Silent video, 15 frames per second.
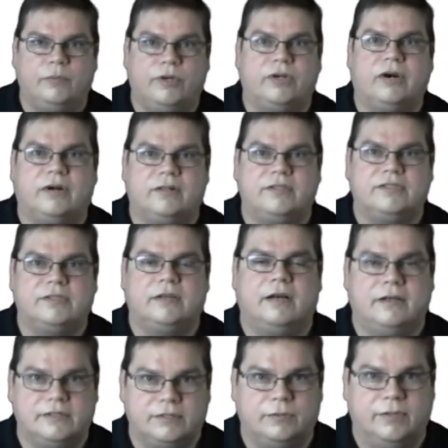regardless of the
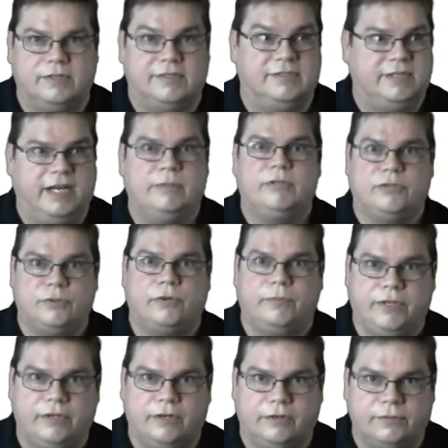consequences. Damn the
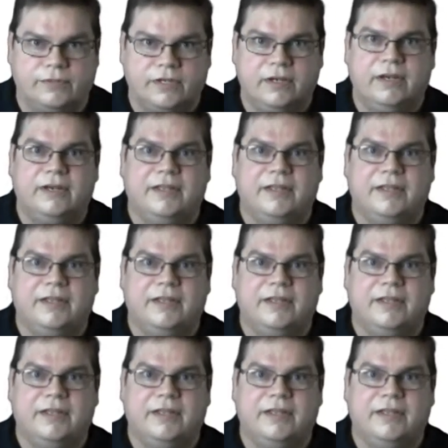torpedoes.